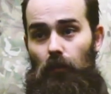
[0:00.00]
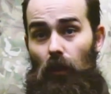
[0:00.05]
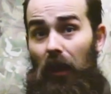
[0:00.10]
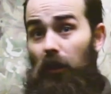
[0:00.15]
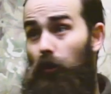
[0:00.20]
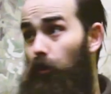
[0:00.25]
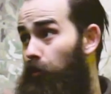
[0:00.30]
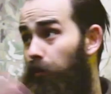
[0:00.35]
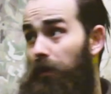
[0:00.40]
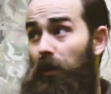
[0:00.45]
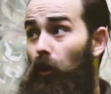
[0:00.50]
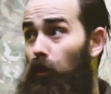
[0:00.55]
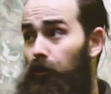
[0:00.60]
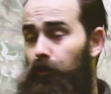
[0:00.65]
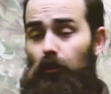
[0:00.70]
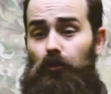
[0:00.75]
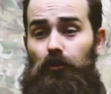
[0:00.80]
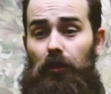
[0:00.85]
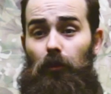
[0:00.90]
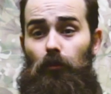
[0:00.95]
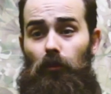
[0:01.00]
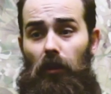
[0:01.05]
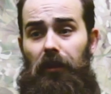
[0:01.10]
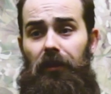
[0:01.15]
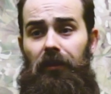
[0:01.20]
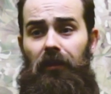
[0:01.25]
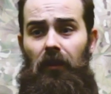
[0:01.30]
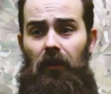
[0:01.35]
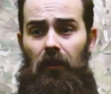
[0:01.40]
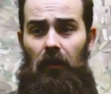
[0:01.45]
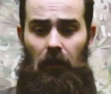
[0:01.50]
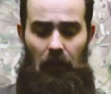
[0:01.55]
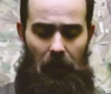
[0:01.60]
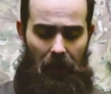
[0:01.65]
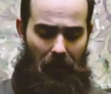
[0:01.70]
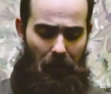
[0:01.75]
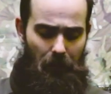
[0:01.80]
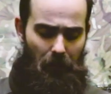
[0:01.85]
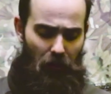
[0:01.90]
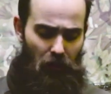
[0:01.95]
I know we all do trail running,
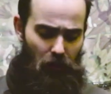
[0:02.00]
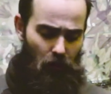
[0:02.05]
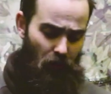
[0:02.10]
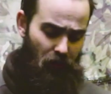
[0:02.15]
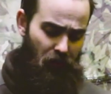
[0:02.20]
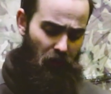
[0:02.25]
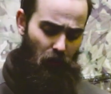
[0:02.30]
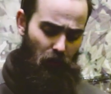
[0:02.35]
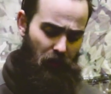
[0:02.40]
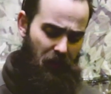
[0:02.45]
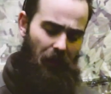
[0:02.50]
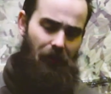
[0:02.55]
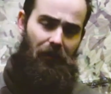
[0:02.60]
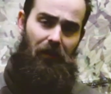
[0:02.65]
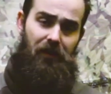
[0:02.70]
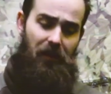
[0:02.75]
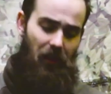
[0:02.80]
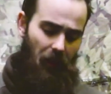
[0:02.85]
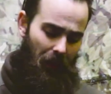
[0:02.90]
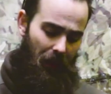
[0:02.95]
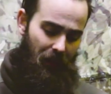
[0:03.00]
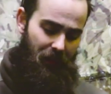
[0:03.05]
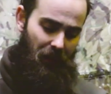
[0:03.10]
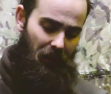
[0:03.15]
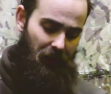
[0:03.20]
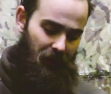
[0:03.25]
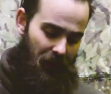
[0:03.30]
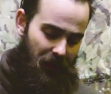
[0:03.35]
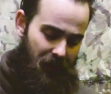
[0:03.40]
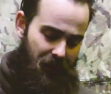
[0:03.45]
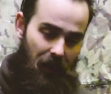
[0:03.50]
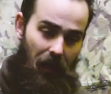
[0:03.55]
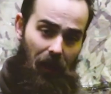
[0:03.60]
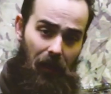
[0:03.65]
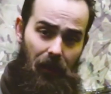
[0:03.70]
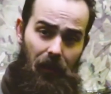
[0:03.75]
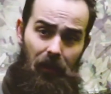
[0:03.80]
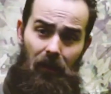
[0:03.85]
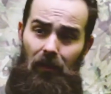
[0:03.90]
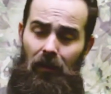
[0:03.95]
and it's good to just have in your day
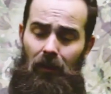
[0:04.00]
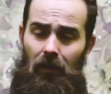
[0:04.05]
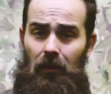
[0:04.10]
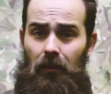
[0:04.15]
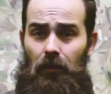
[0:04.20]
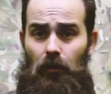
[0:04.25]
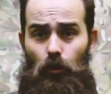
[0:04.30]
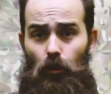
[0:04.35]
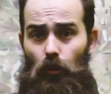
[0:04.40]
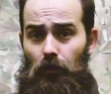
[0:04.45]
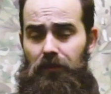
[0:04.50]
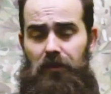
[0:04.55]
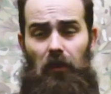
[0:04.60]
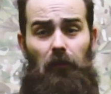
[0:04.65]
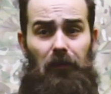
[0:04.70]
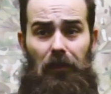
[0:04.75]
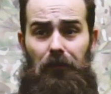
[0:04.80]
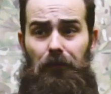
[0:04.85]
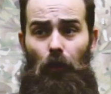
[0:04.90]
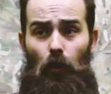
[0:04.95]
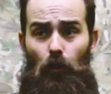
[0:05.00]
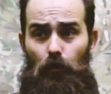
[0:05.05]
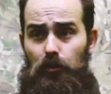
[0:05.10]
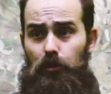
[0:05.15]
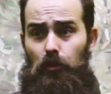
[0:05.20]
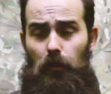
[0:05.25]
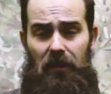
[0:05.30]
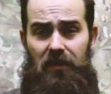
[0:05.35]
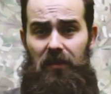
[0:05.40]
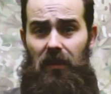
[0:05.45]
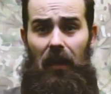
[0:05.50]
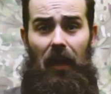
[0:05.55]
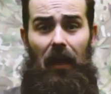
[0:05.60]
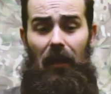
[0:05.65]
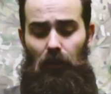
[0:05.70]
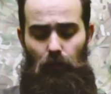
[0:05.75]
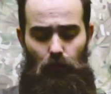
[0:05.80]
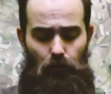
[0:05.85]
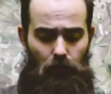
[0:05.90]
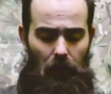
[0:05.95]
sack. You know, if somebody falls, twists an
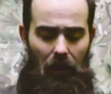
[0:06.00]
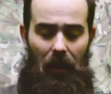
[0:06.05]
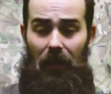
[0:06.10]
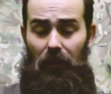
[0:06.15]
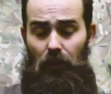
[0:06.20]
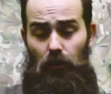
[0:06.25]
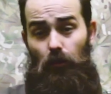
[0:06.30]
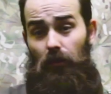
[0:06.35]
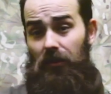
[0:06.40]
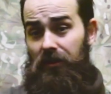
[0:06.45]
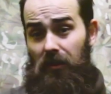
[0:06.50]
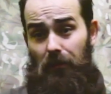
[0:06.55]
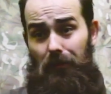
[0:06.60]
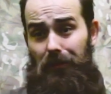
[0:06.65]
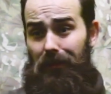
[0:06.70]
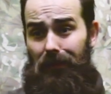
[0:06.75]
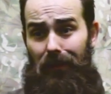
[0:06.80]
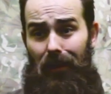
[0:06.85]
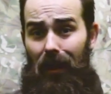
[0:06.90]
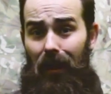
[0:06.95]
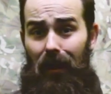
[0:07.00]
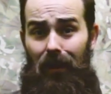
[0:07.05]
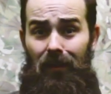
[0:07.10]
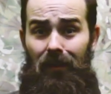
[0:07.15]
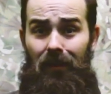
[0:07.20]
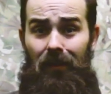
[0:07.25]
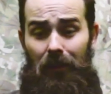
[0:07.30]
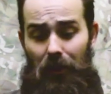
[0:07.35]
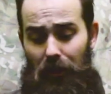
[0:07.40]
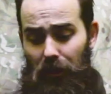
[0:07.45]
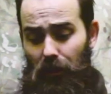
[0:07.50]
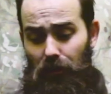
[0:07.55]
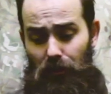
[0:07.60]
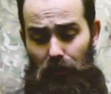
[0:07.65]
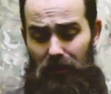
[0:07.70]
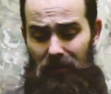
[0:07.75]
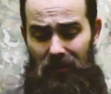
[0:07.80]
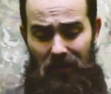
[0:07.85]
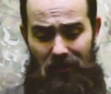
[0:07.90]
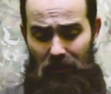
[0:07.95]
ankle or something like that, you can
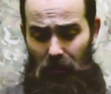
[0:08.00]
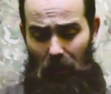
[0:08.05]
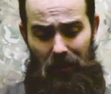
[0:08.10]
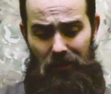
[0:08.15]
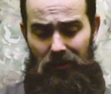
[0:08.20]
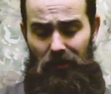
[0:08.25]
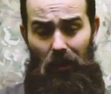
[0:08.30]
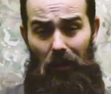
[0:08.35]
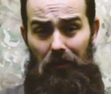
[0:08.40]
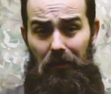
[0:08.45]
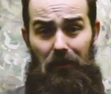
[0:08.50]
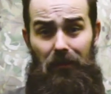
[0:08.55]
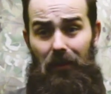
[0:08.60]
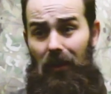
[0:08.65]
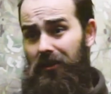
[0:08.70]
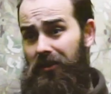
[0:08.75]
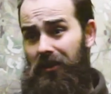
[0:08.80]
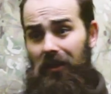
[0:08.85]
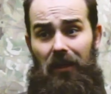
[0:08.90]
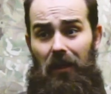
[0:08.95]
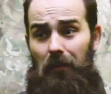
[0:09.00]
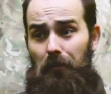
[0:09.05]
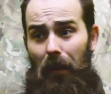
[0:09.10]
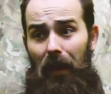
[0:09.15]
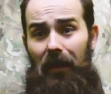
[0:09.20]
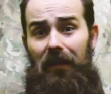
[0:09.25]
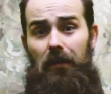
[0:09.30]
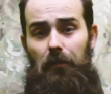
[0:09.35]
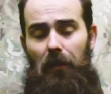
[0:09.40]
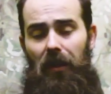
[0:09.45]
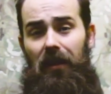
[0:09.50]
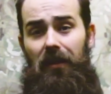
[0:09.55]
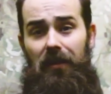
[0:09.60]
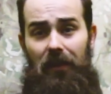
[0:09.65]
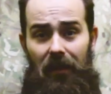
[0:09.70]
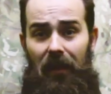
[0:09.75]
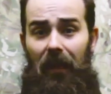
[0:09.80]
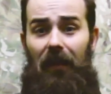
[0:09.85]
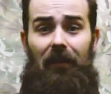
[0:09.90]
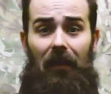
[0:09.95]
just, it's nothing this, you can bang them in it,
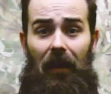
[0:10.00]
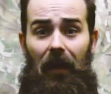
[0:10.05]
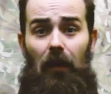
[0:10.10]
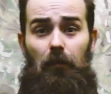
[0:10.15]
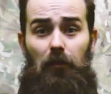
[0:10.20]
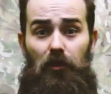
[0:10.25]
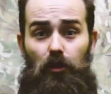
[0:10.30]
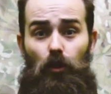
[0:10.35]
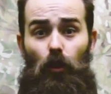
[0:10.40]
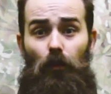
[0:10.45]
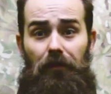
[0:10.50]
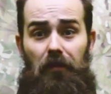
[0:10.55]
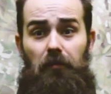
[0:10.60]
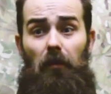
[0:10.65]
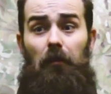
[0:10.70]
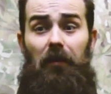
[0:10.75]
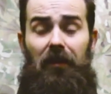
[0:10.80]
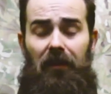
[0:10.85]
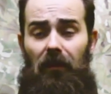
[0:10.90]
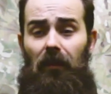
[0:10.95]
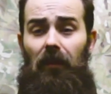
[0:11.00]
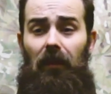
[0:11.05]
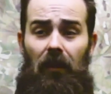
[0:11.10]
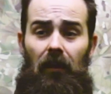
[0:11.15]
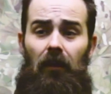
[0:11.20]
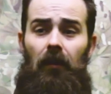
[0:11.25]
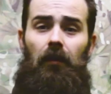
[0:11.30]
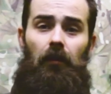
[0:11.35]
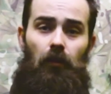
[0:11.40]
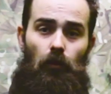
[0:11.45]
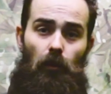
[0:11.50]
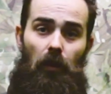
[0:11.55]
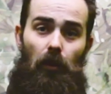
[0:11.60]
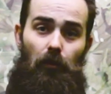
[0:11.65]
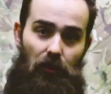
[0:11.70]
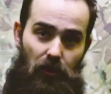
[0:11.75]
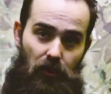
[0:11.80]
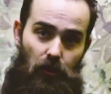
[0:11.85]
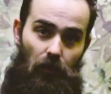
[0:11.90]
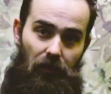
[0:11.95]
you're getting the elements off them immediately while
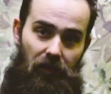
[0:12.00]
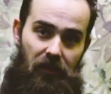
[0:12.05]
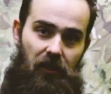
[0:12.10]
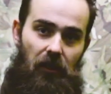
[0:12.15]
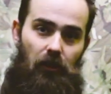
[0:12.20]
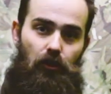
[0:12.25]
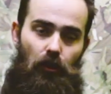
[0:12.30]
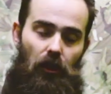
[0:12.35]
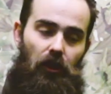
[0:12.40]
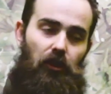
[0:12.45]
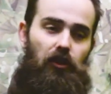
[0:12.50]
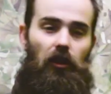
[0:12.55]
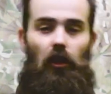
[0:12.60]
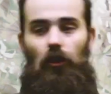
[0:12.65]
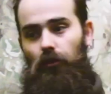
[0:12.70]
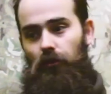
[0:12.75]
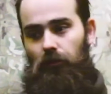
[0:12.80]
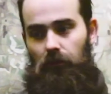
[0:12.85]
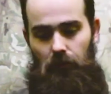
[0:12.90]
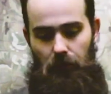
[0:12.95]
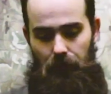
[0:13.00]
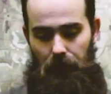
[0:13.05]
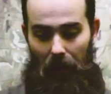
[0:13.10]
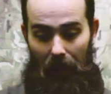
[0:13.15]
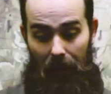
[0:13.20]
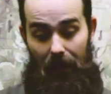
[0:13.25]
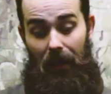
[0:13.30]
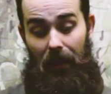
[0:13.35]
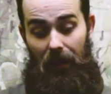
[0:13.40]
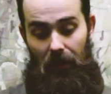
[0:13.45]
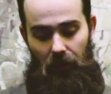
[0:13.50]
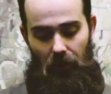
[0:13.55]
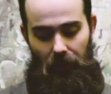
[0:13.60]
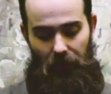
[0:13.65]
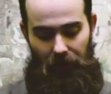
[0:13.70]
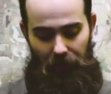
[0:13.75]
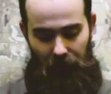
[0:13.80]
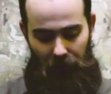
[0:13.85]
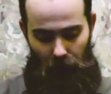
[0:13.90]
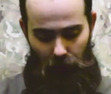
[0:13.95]
you sort the situation out. But again,
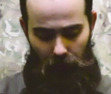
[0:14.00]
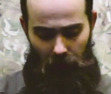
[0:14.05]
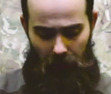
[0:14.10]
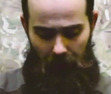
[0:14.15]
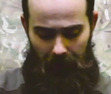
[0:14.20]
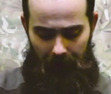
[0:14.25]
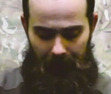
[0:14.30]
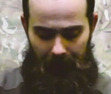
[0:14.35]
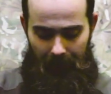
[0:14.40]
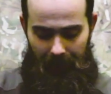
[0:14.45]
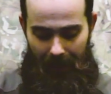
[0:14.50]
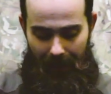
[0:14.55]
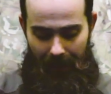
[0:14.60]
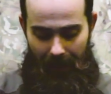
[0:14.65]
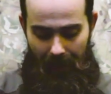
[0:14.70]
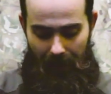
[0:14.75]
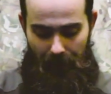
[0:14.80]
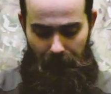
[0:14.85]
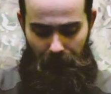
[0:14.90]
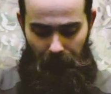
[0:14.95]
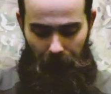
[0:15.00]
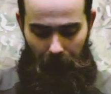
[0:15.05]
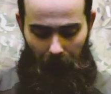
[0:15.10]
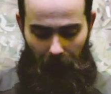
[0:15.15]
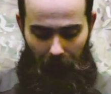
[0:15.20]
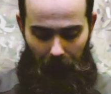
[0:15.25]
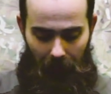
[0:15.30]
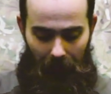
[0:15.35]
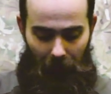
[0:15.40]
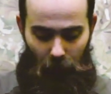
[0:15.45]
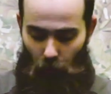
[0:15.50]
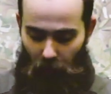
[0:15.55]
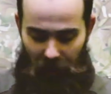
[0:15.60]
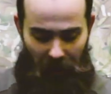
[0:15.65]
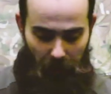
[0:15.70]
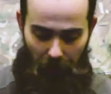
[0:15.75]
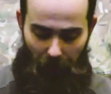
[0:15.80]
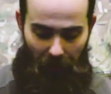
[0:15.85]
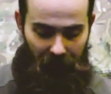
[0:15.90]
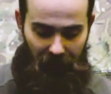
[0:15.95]
another video. I don't
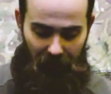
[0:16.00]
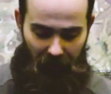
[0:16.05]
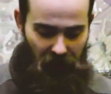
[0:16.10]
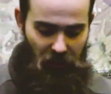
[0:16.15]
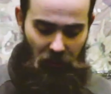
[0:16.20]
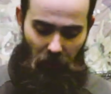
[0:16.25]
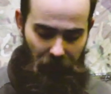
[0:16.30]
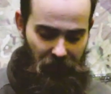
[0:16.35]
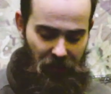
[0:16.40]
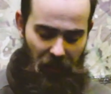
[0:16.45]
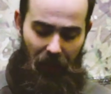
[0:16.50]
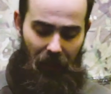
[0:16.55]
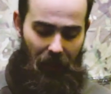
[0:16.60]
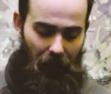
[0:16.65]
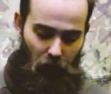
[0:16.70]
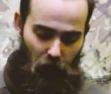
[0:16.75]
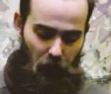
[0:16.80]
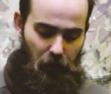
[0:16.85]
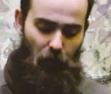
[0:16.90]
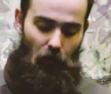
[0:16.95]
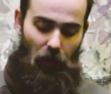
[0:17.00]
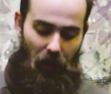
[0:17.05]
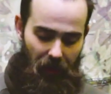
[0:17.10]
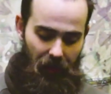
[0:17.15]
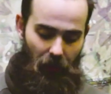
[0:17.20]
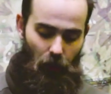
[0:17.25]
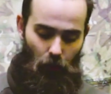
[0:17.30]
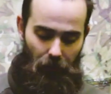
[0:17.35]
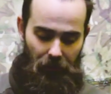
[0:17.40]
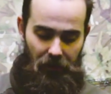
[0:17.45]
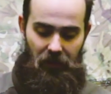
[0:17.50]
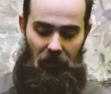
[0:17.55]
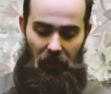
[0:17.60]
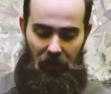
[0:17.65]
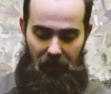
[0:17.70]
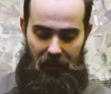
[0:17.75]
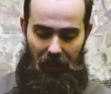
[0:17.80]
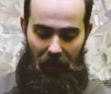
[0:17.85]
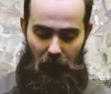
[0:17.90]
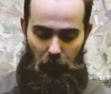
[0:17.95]
keep it in this stuff sack, I just put it in it obviously
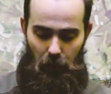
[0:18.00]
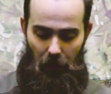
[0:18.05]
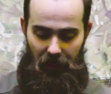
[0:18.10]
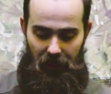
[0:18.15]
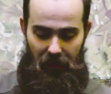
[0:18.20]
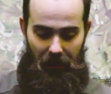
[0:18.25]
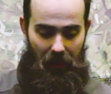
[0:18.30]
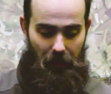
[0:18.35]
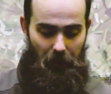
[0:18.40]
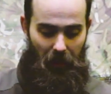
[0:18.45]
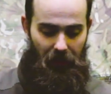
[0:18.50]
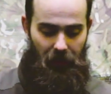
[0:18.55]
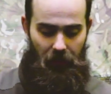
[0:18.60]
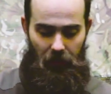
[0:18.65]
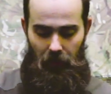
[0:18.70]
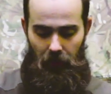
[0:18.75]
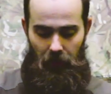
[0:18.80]
because that's what it came in.